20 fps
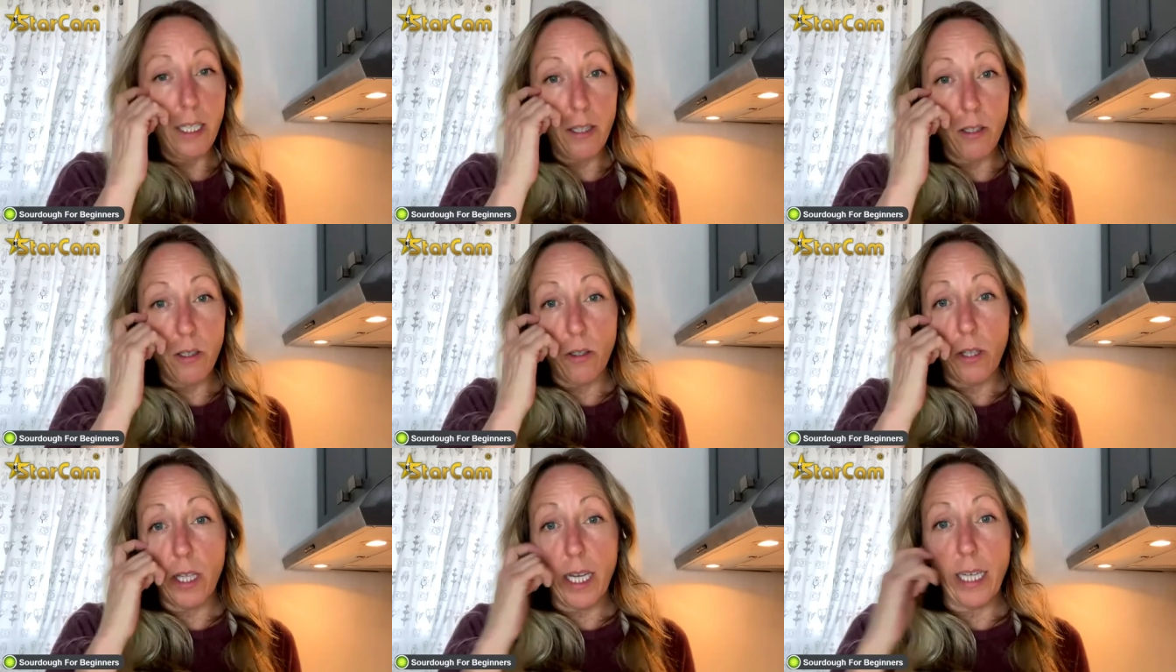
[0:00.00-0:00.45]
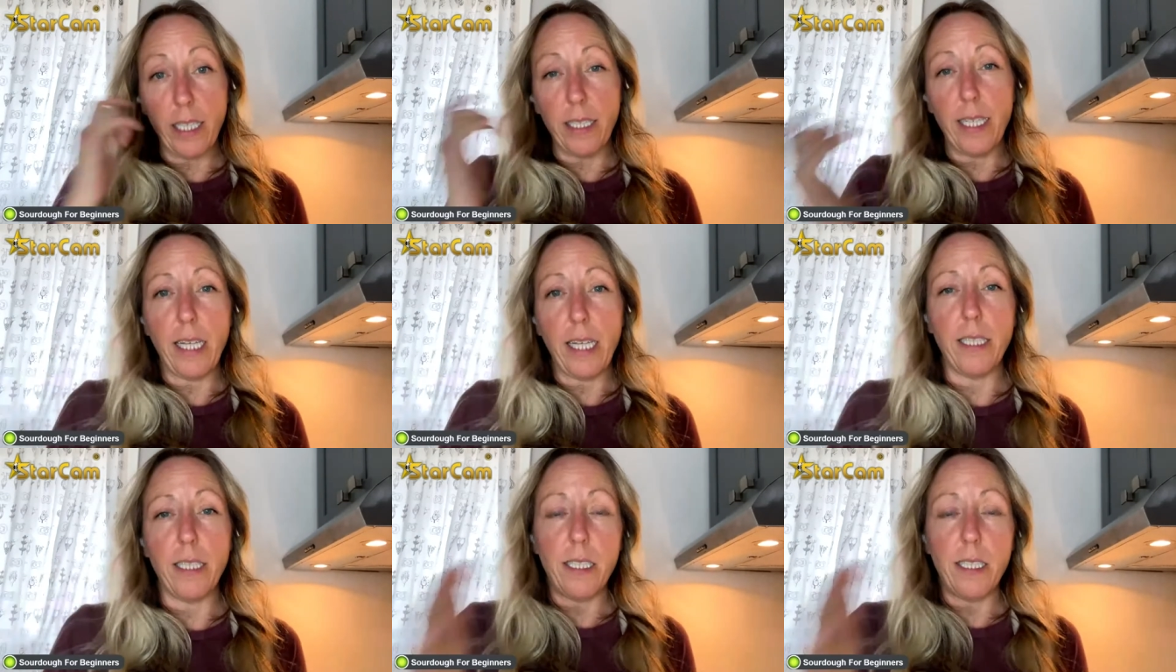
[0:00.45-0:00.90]
Either
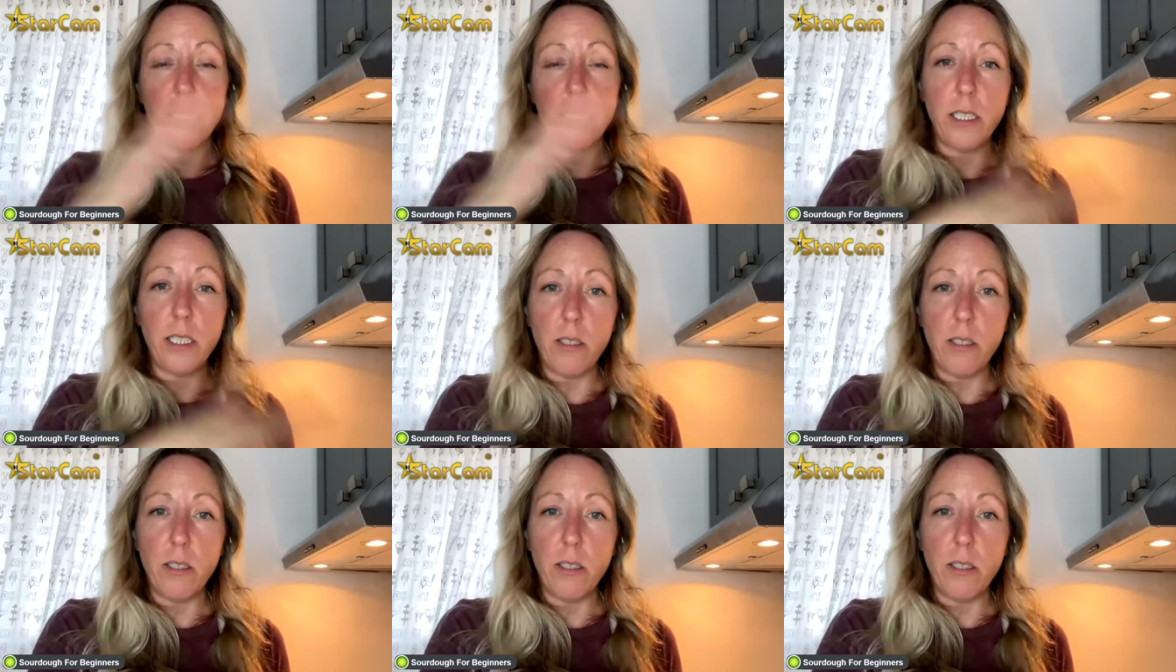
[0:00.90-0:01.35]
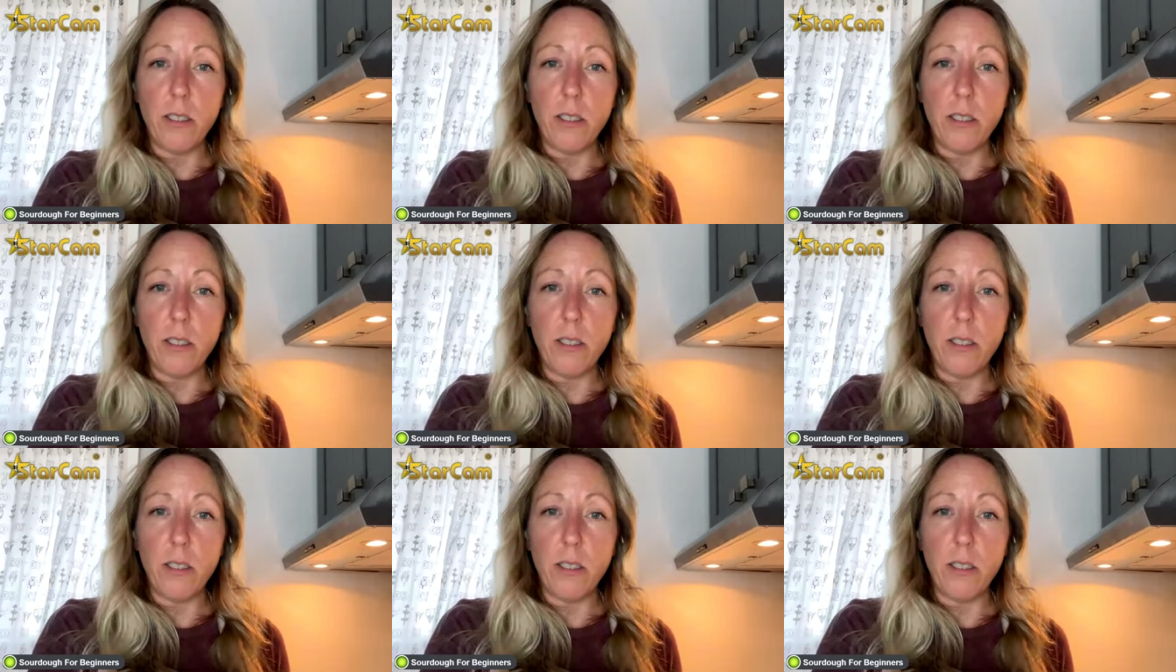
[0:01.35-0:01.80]
then get it into
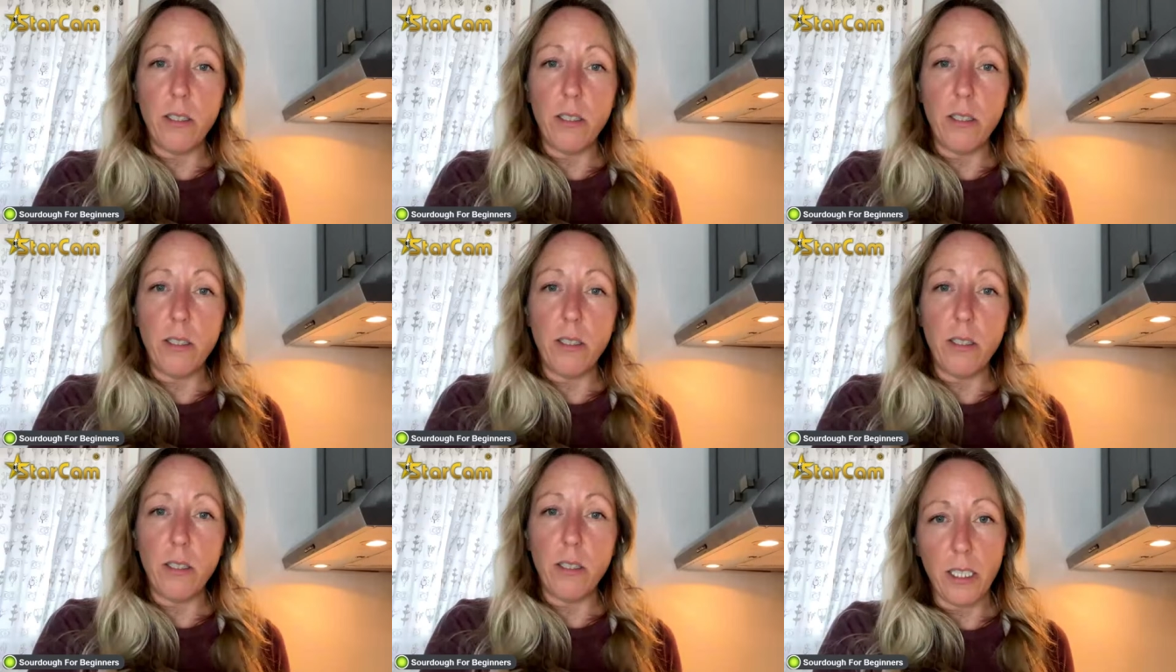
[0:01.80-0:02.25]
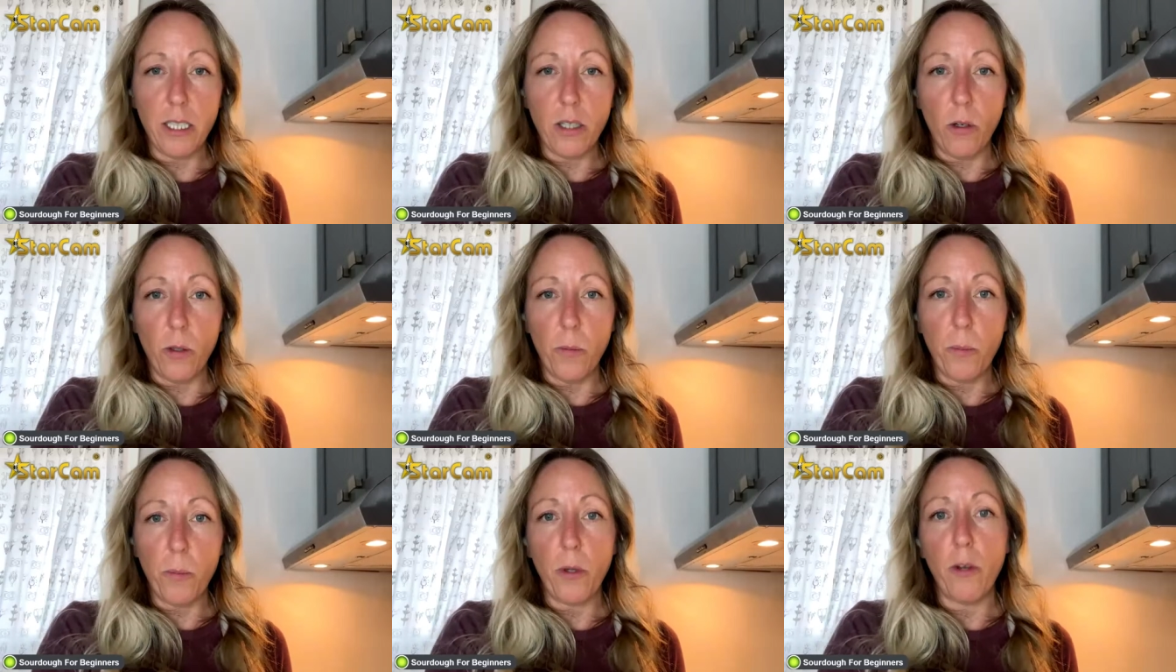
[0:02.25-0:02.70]
your bannetons to
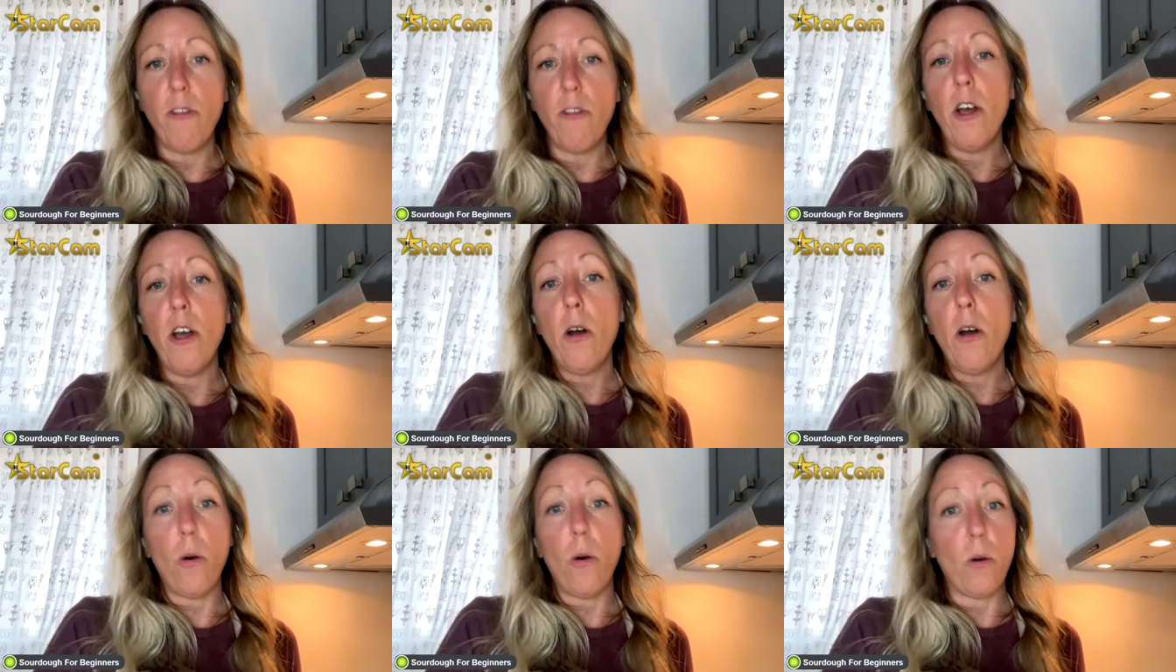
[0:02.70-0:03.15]
cold proof